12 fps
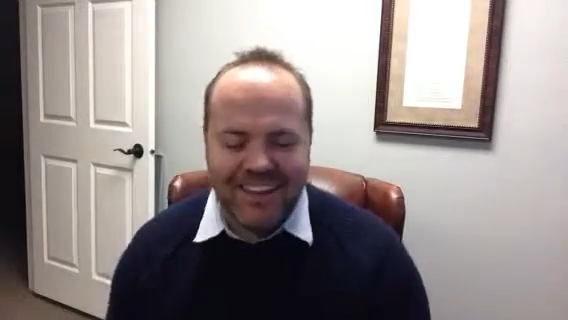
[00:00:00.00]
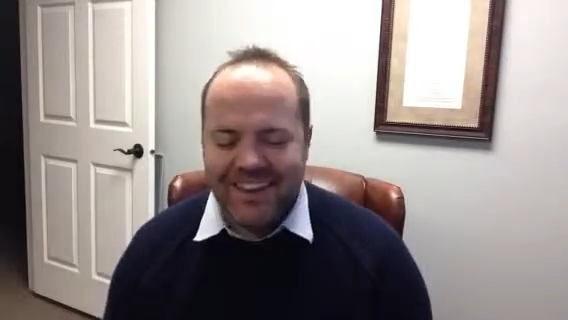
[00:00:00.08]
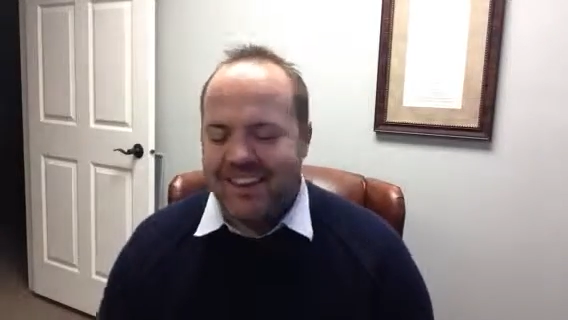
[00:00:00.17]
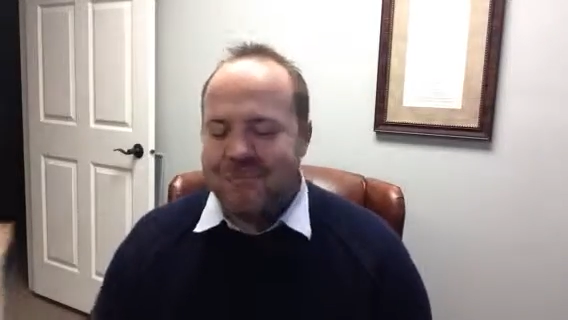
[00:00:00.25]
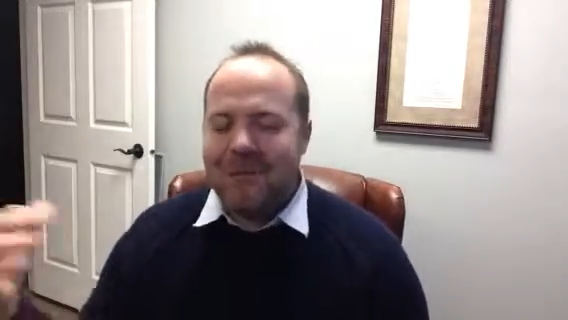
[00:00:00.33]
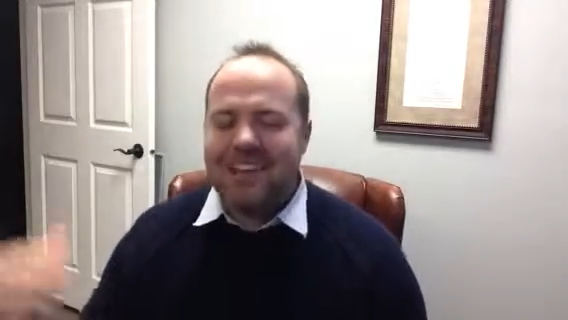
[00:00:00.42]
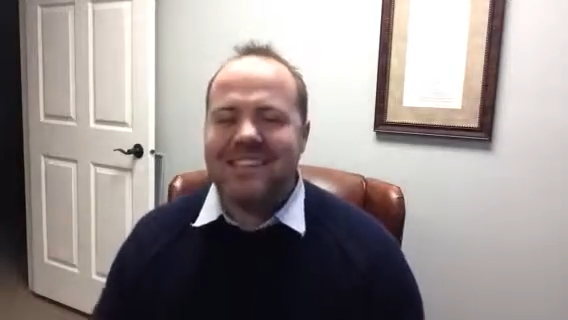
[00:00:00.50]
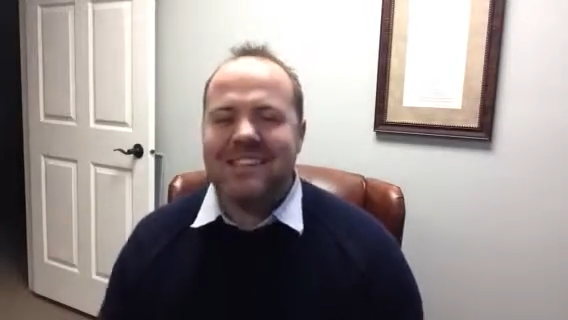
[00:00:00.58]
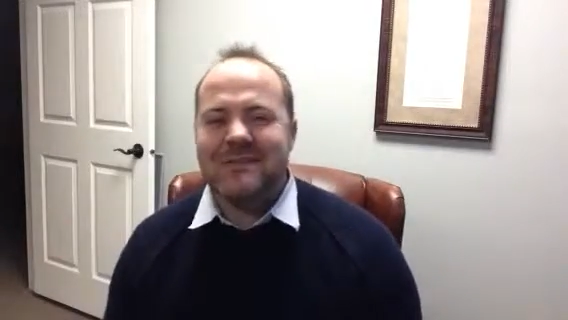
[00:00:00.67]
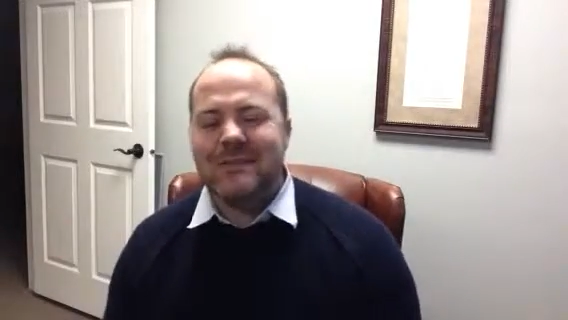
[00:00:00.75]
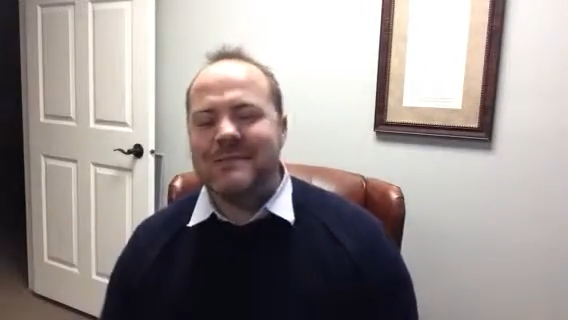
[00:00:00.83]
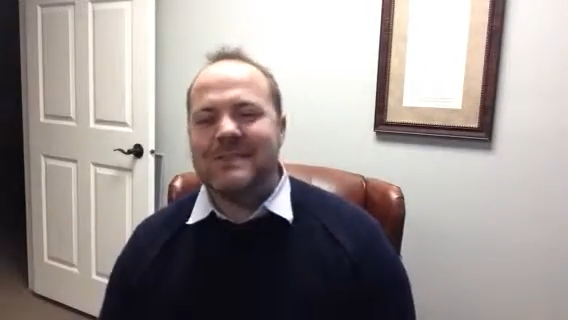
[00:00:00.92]
a
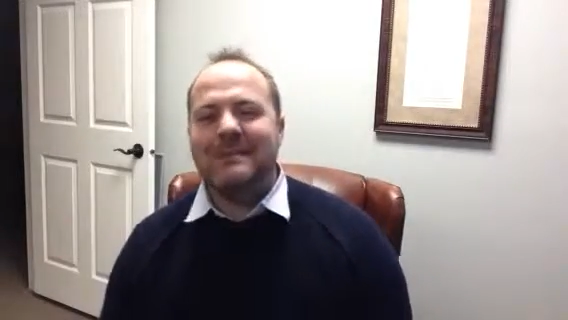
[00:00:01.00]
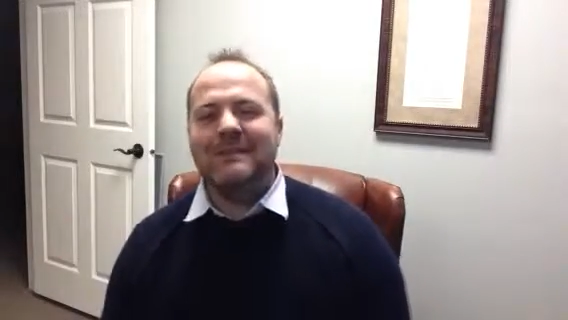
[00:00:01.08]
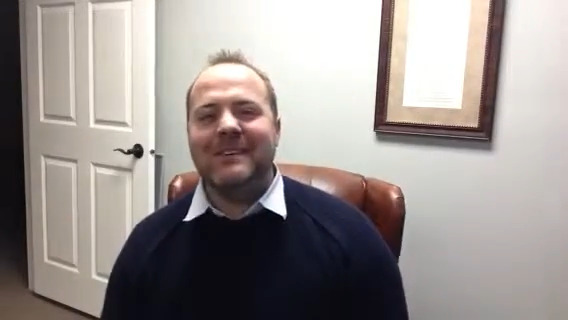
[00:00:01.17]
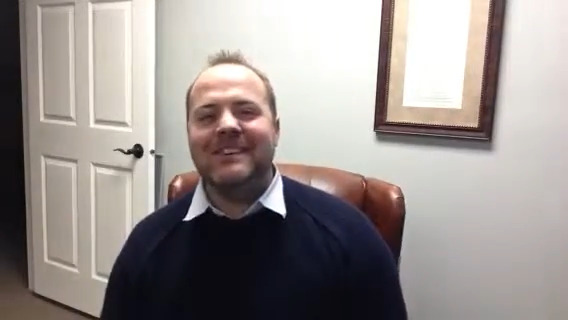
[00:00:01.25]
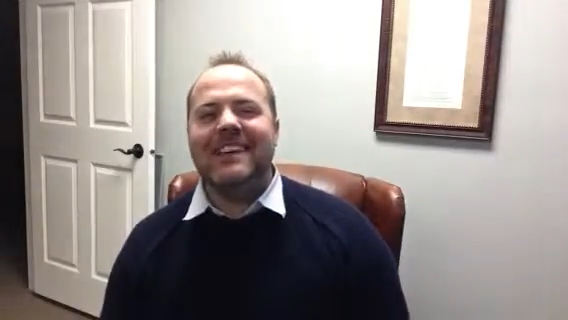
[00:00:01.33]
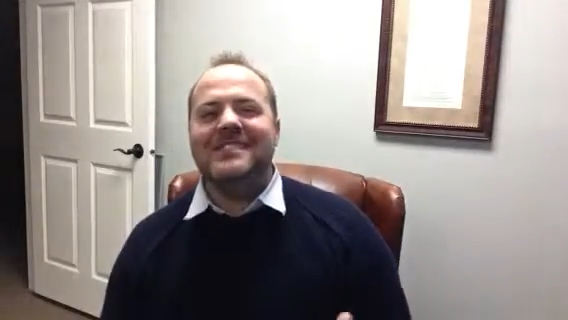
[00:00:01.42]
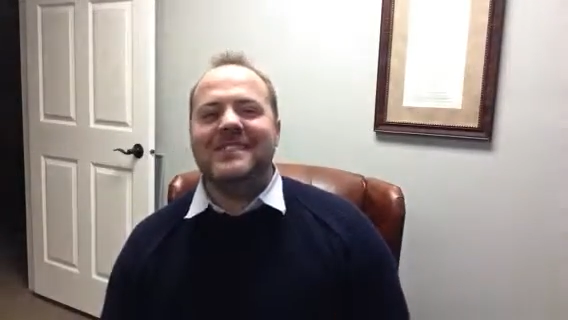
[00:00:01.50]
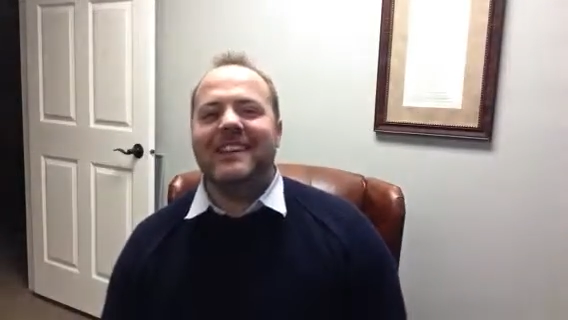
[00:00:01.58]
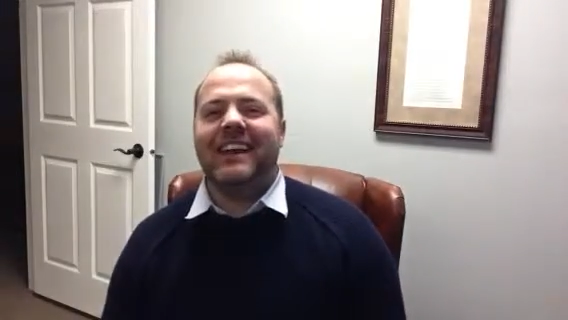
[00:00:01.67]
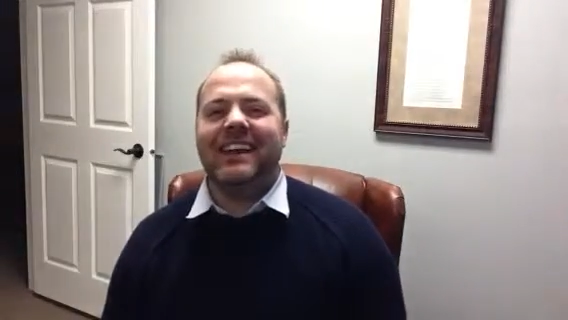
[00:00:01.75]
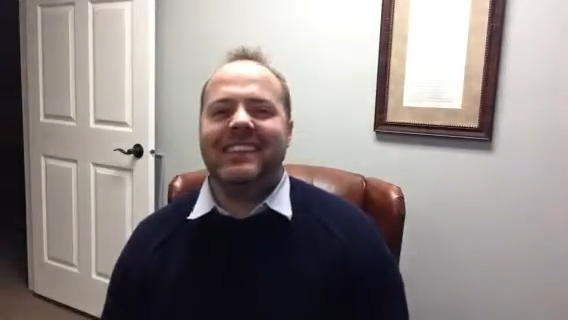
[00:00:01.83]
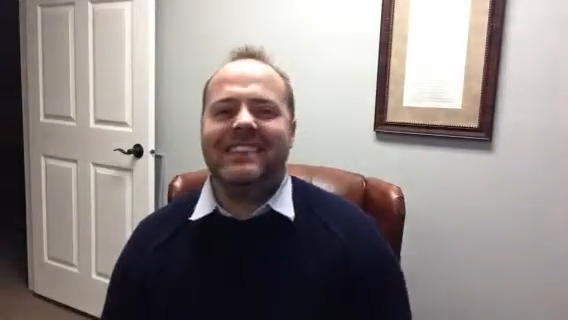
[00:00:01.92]
message from someone
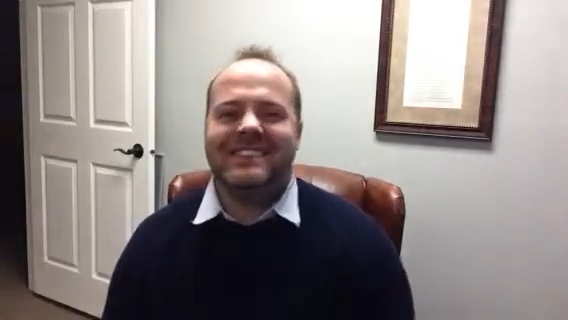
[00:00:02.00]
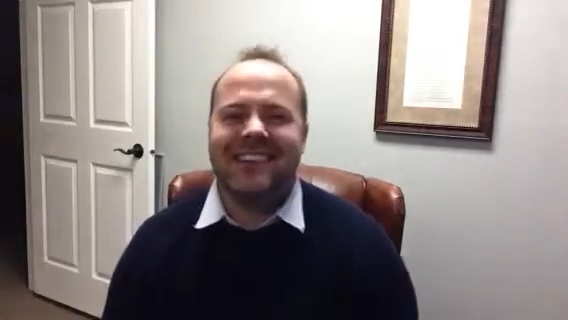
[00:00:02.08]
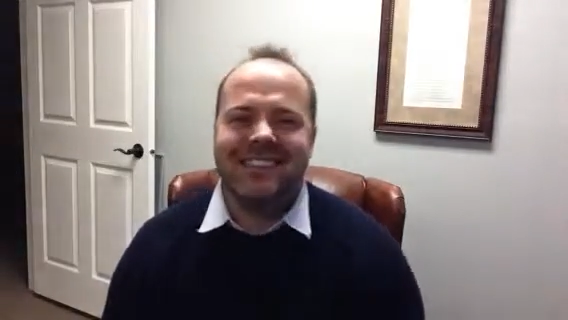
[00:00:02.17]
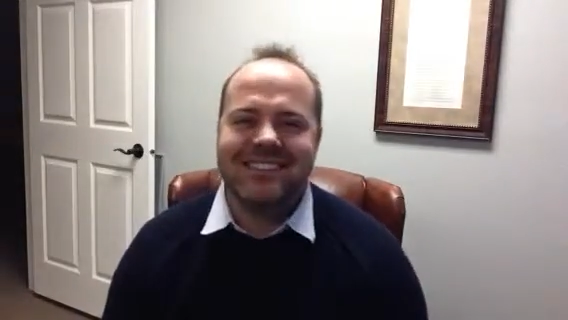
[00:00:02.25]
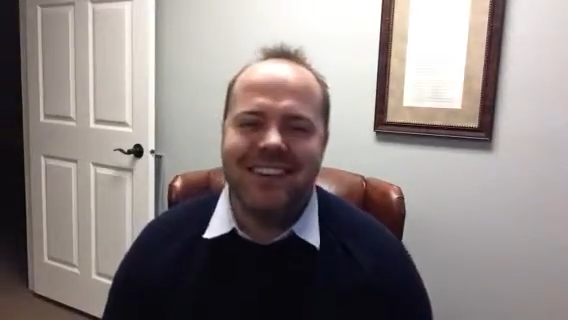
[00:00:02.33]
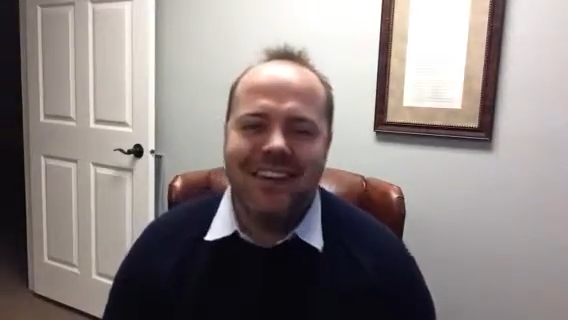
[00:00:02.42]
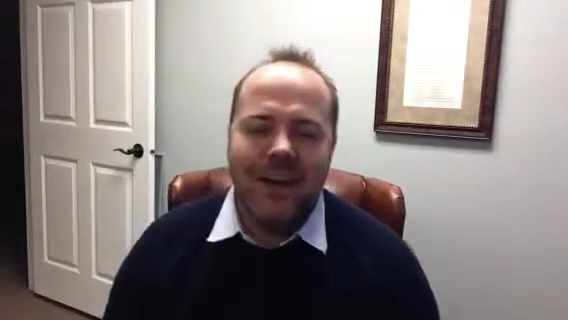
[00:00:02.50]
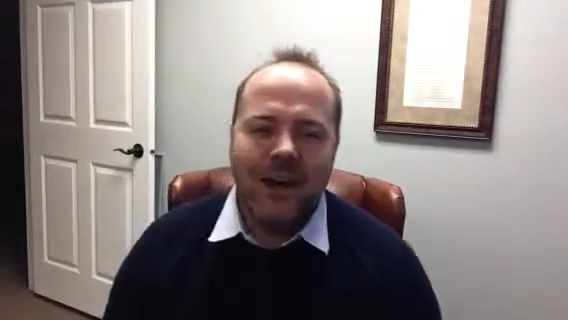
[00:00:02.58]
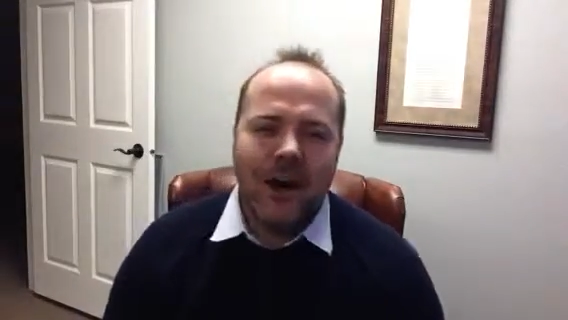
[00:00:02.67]
yesterday that says